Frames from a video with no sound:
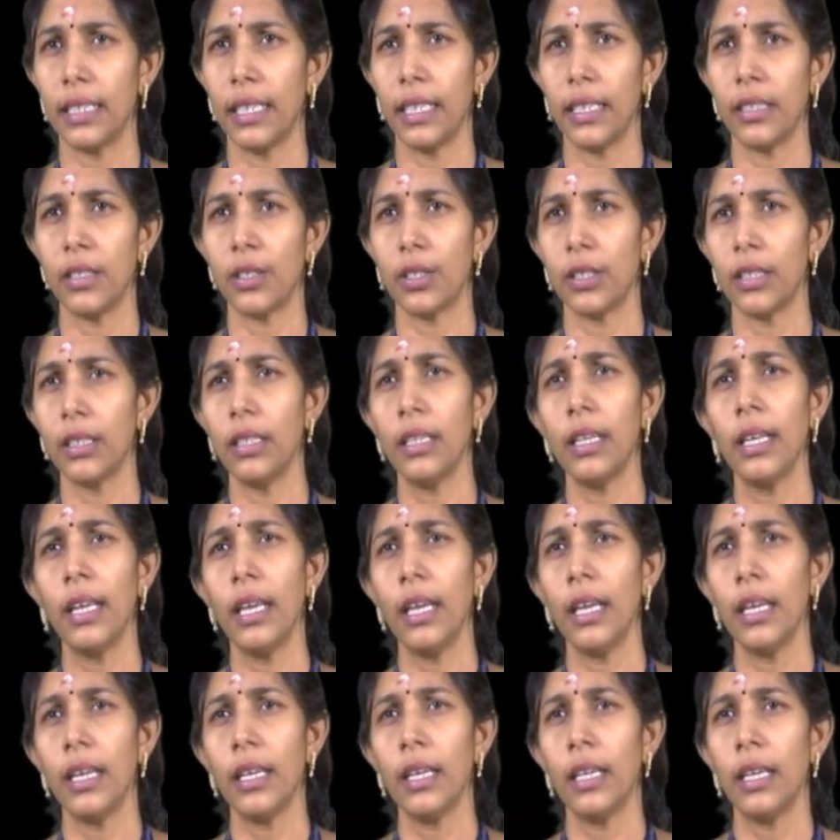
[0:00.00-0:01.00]
engine.
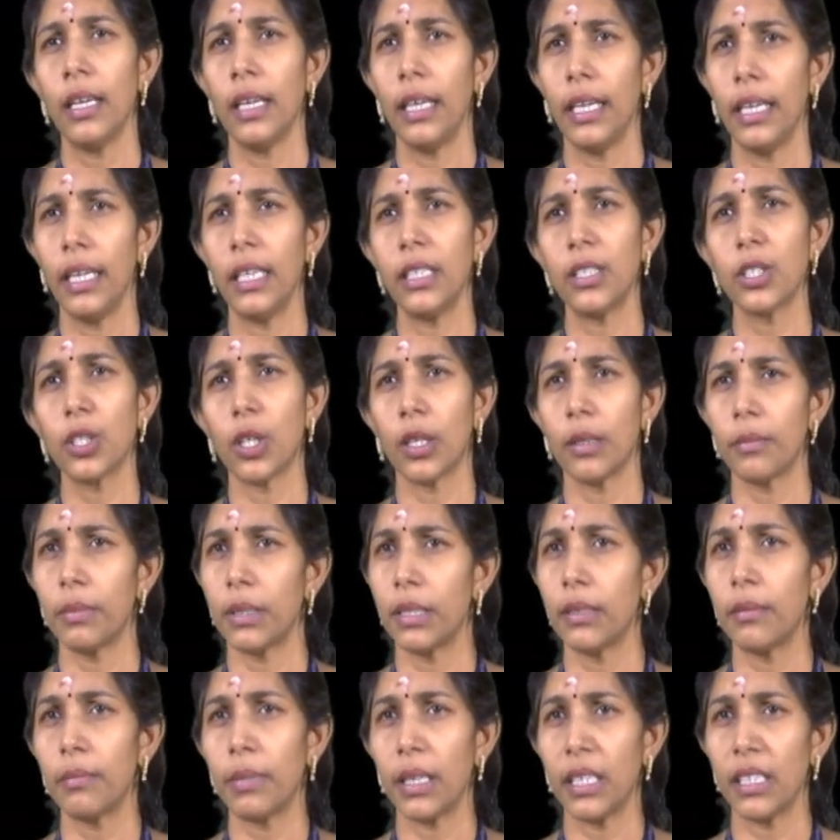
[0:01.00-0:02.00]
Each
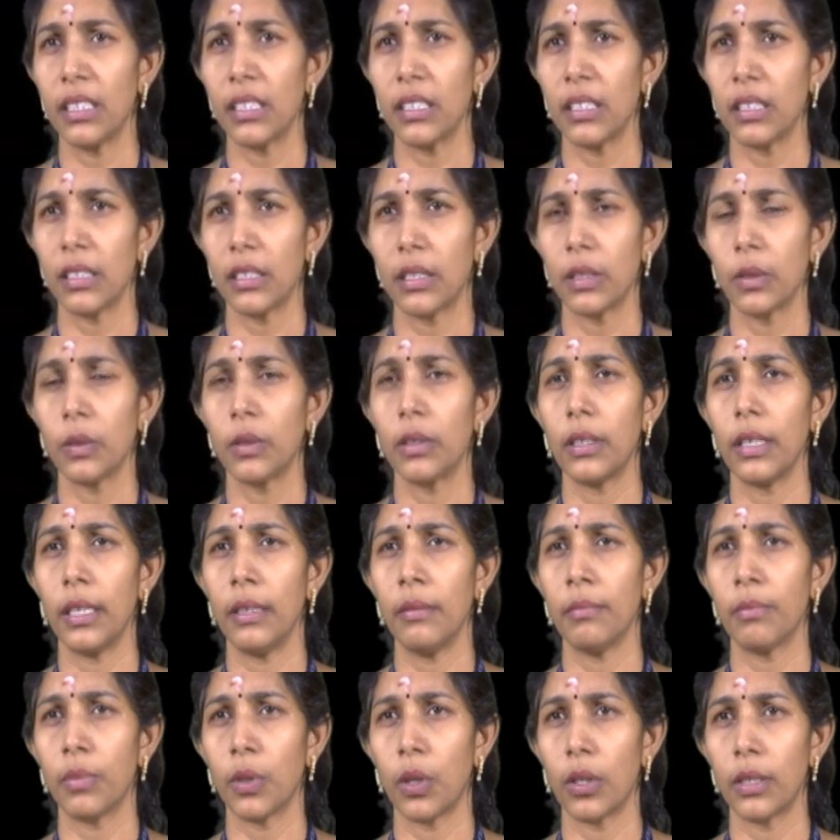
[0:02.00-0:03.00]
component plays its own
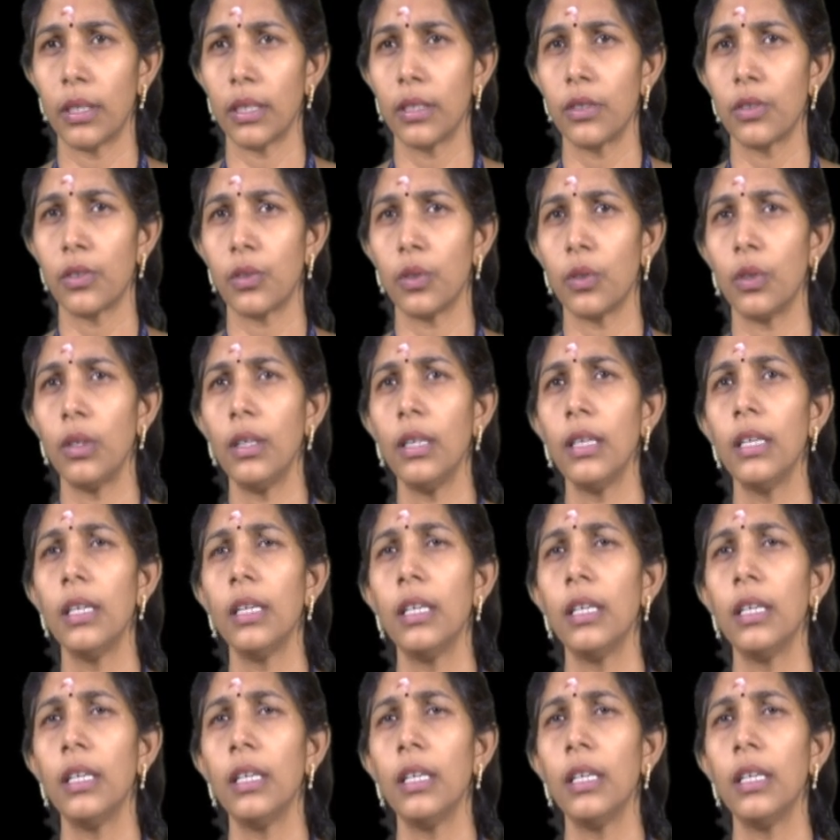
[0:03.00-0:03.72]
important role.